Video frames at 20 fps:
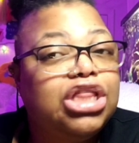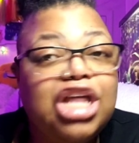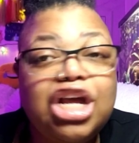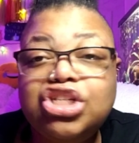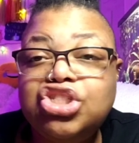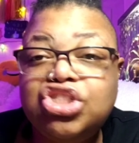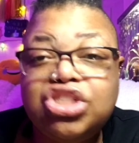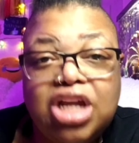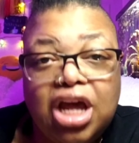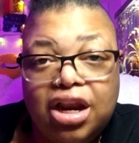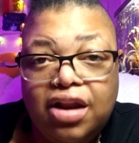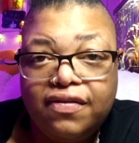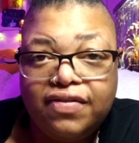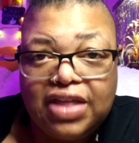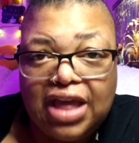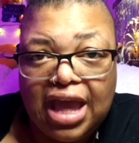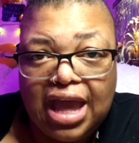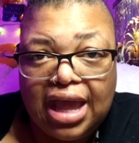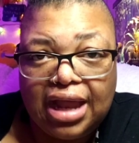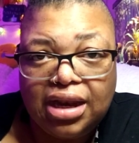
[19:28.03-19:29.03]
There's none
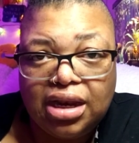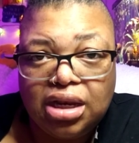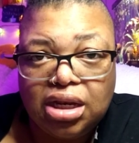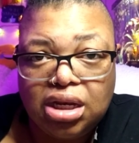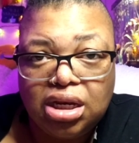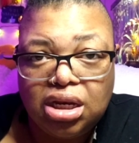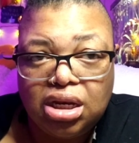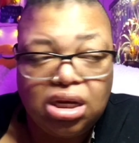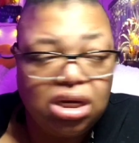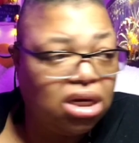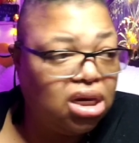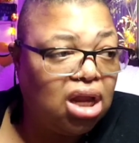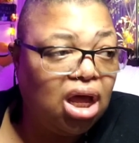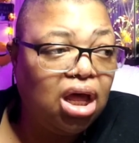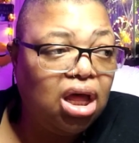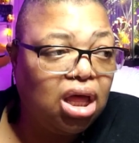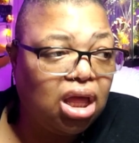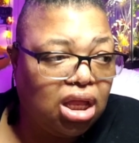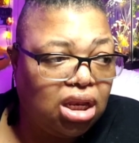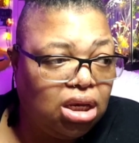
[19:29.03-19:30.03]
of that.
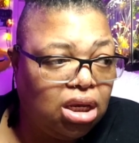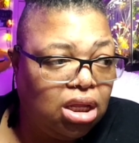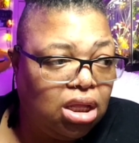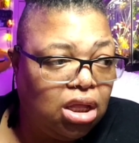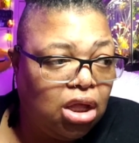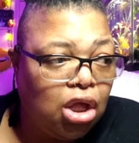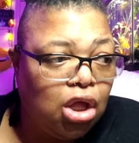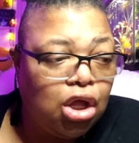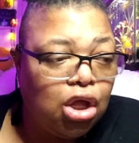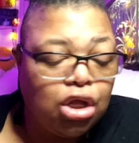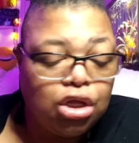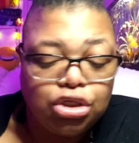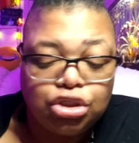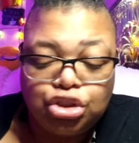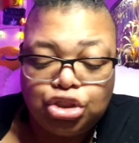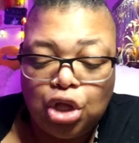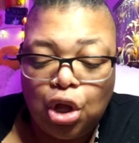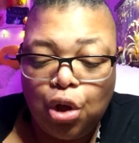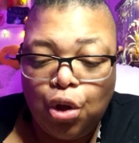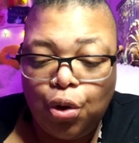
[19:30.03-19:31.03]
None.
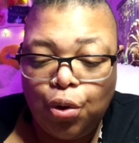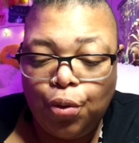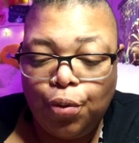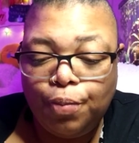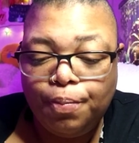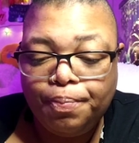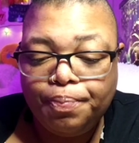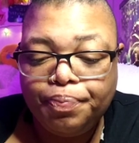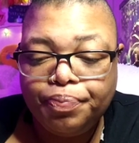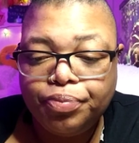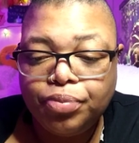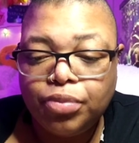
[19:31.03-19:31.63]
So